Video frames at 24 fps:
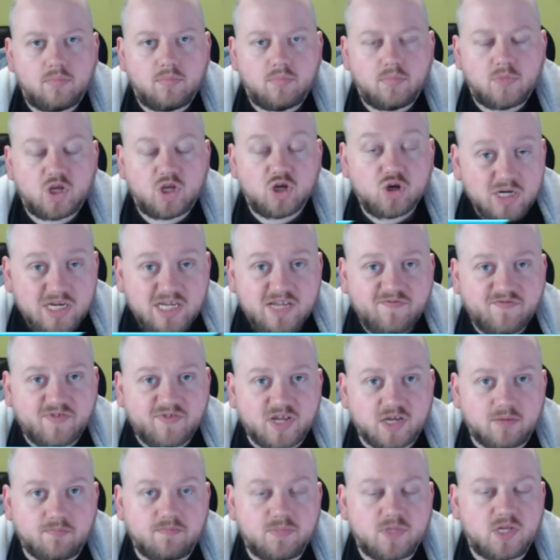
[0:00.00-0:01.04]
Good
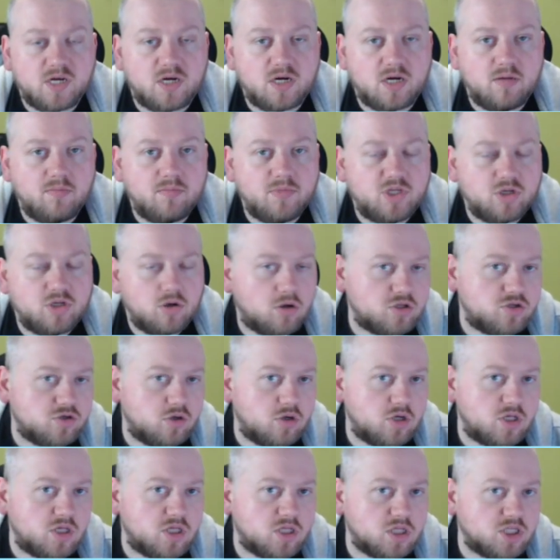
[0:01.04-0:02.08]
evening, I'm Dr.
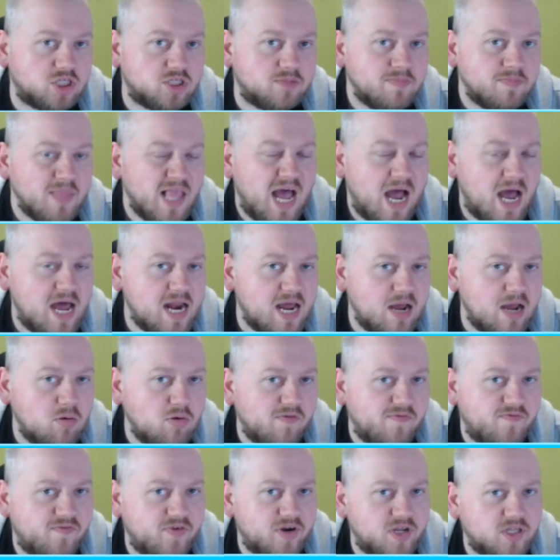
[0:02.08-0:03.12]
Oculus, and our
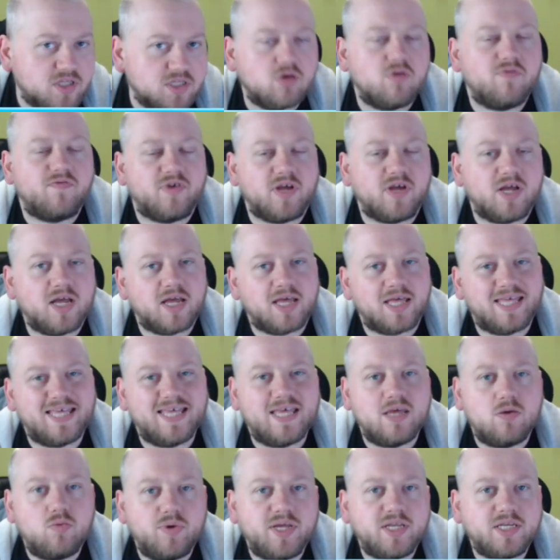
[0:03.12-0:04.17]
friends over at
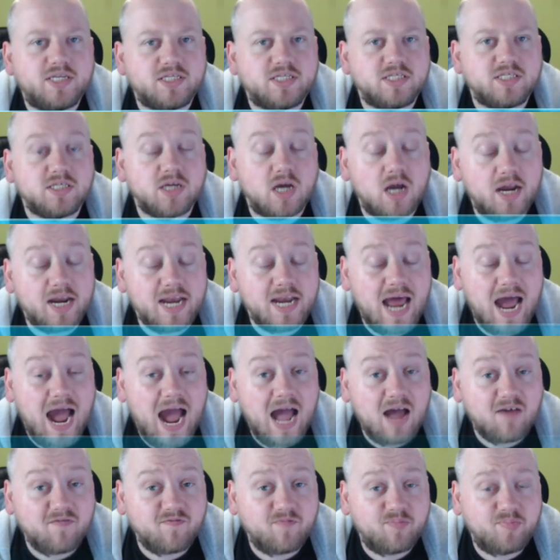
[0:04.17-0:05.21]
Kiwi Design
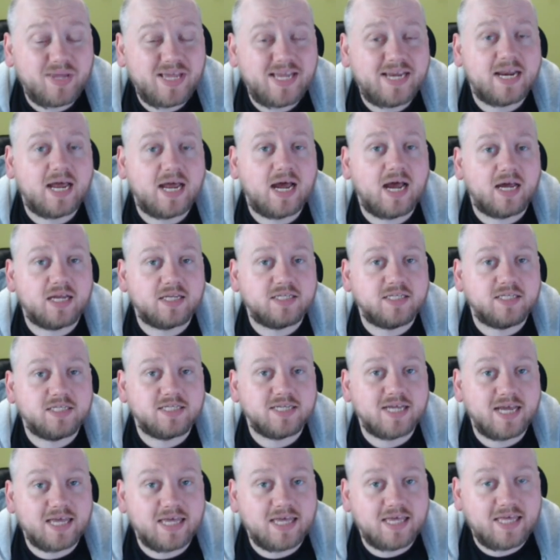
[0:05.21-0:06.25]
have been at it
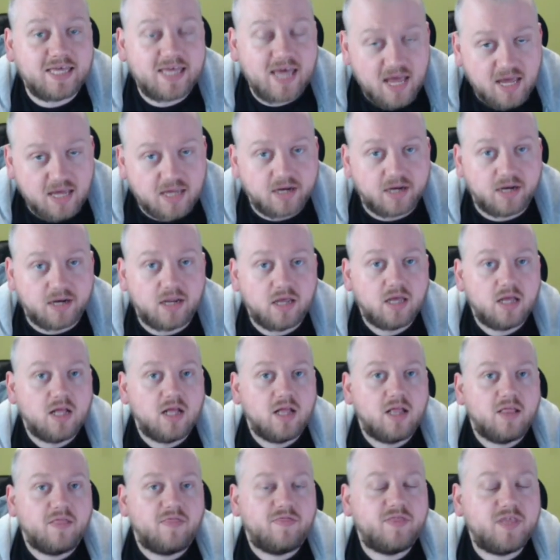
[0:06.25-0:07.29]
again.
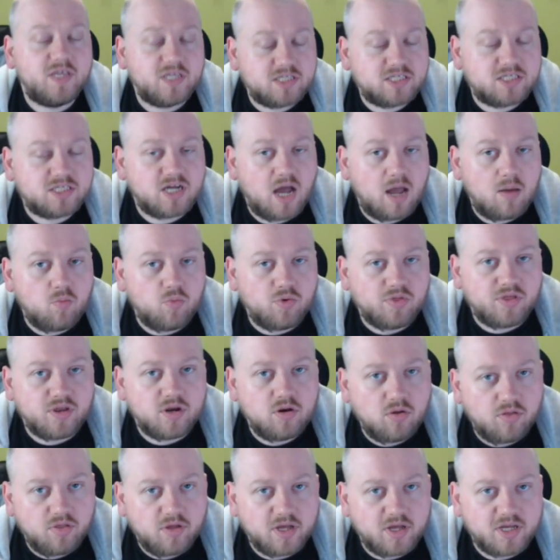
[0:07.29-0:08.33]
This time with
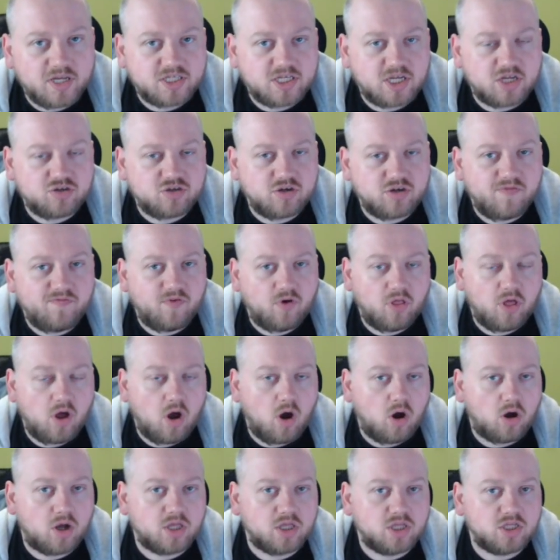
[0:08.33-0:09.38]
another accessory for the
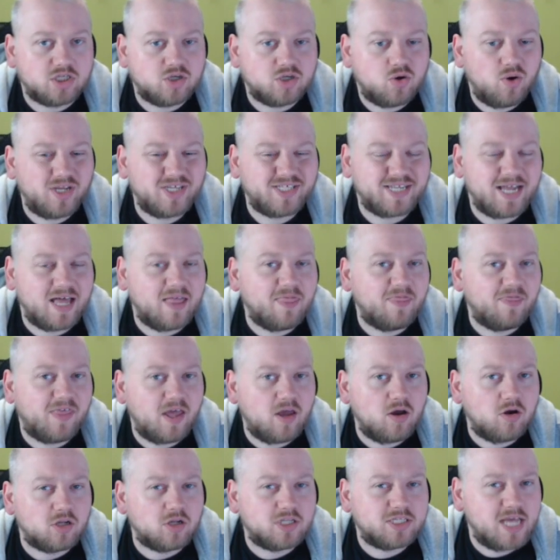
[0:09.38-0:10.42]
Oculus Quest, and they
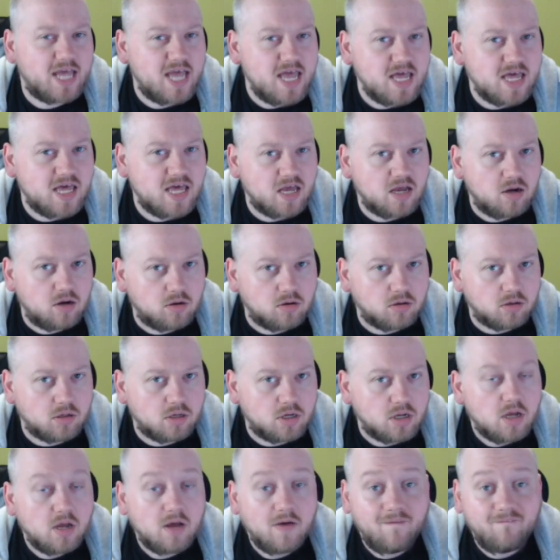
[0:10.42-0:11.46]
are taking
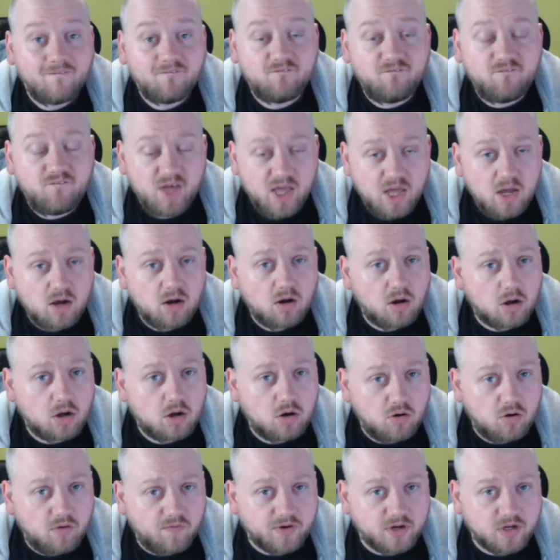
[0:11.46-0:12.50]
on VR
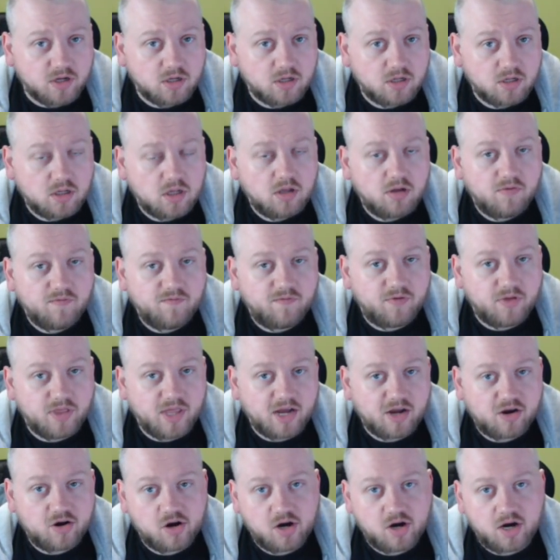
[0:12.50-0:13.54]
cover for
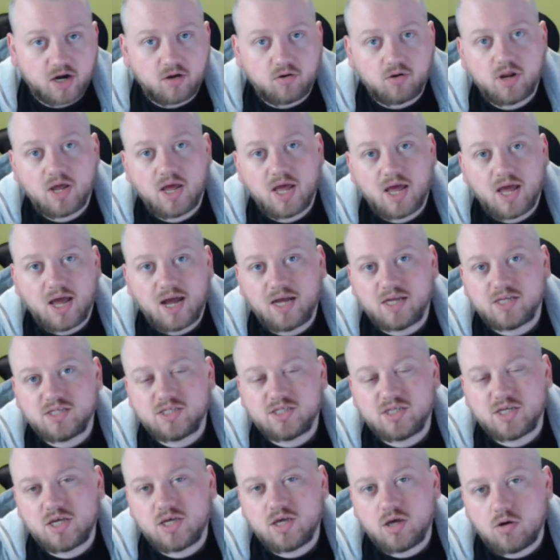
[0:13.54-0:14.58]
their crown as
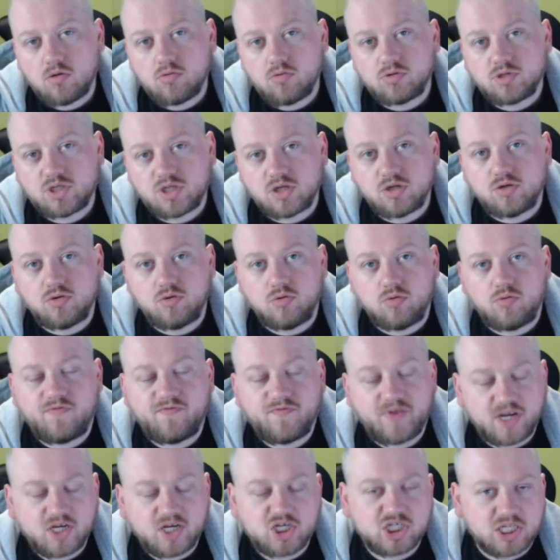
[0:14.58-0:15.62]
the go-to
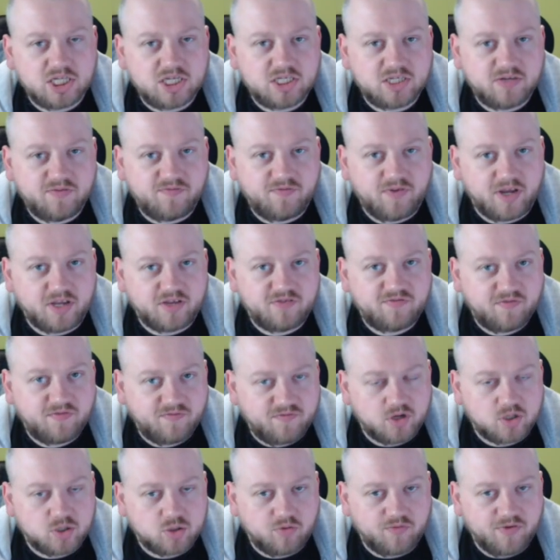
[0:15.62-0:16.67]
facial interface for
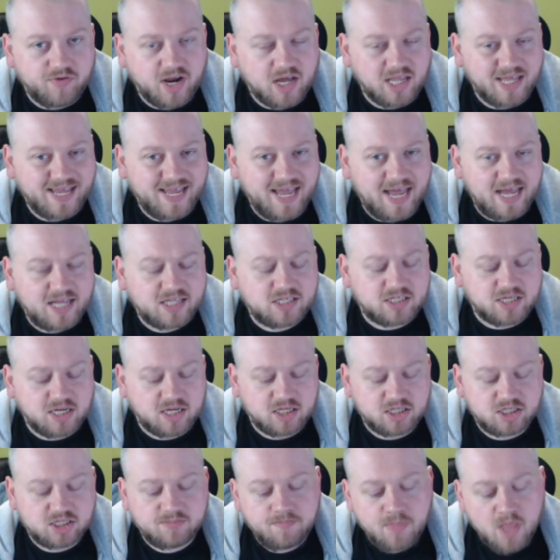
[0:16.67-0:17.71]
virtual reality
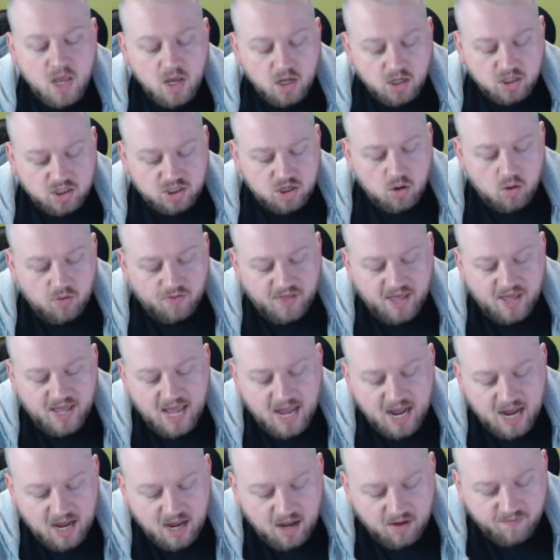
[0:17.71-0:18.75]
headsets. So they
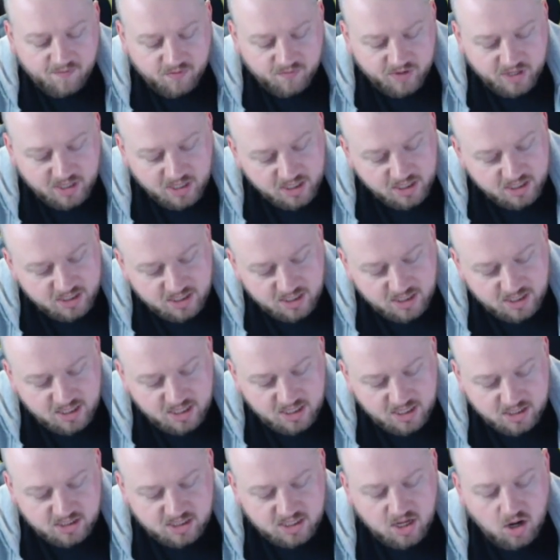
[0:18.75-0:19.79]
have released
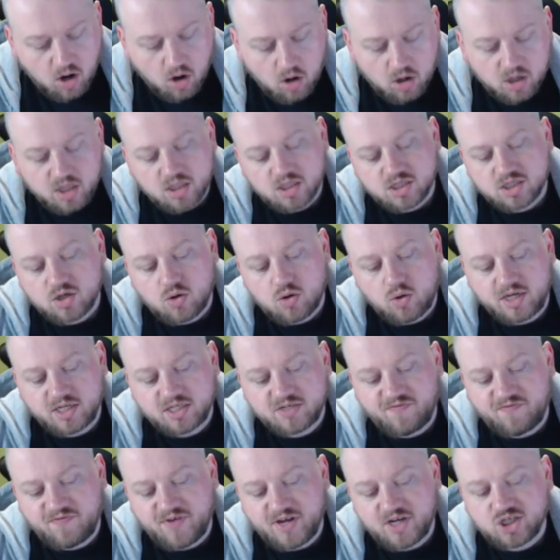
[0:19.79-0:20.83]
this, the Oculus Quest
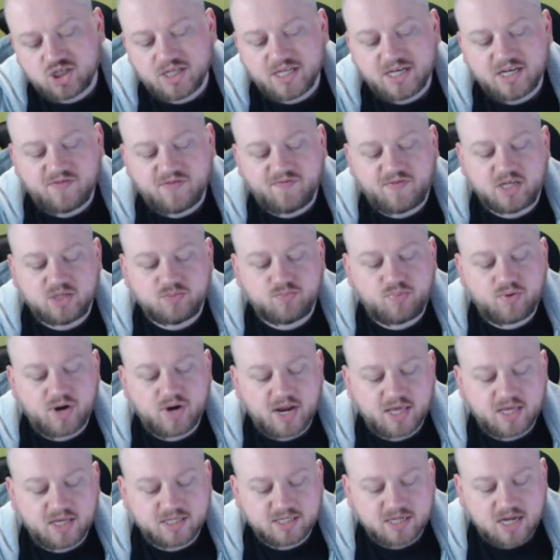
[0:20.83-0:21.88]
facial interface
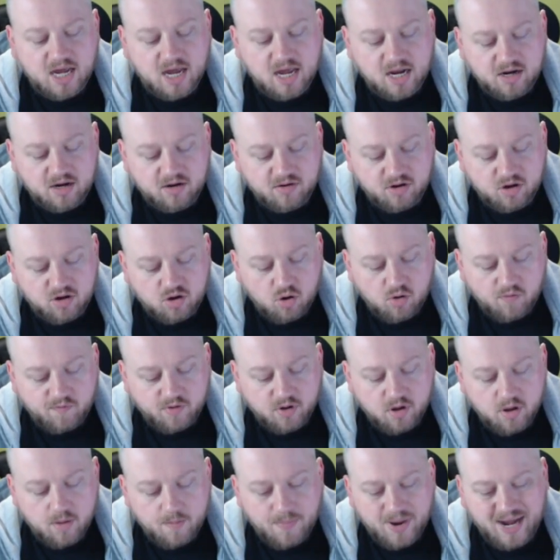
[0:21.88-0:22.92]
bracket and
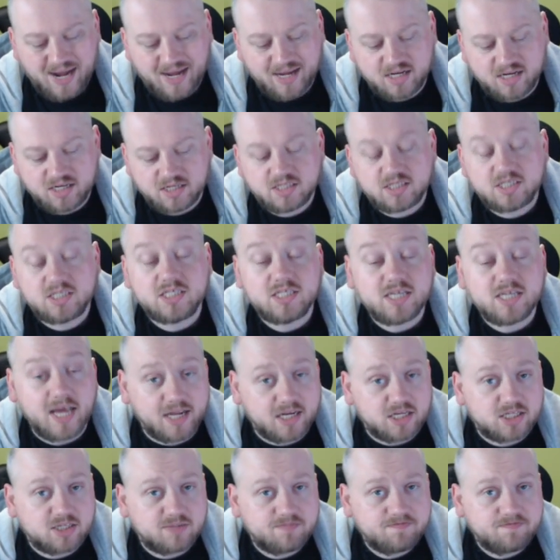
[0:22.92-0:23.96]
cover pad set.